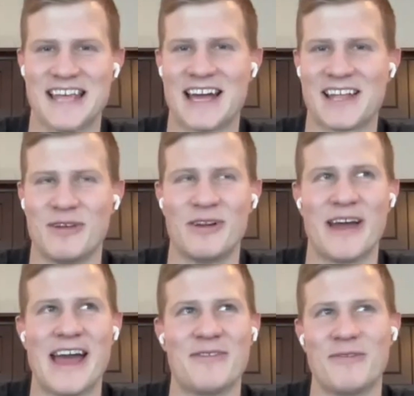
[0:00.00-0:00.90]
exactly. We
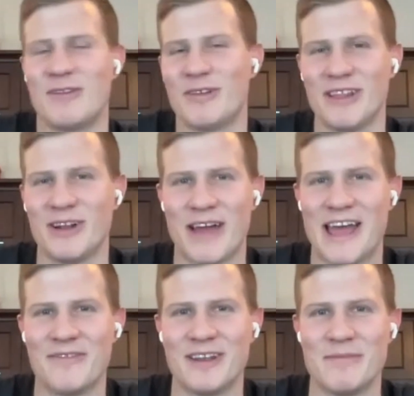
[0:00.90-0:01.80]
really don't
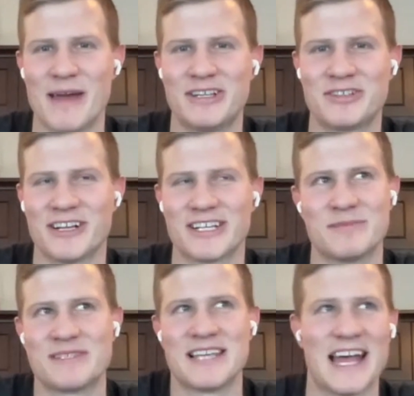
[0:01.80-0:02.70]
have any metrics
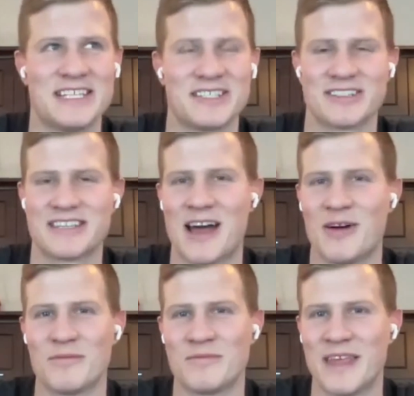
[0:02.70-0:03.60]
besides just
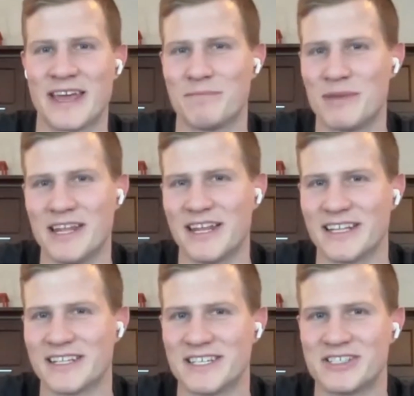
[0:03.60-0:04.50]
how they compete
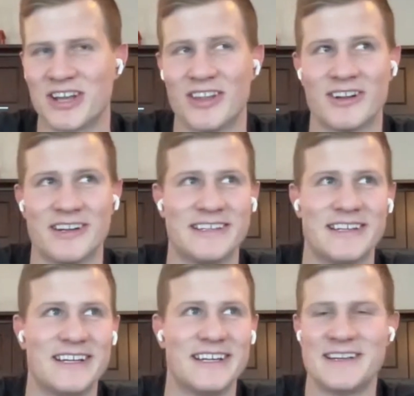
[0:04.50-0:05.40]
against each other. And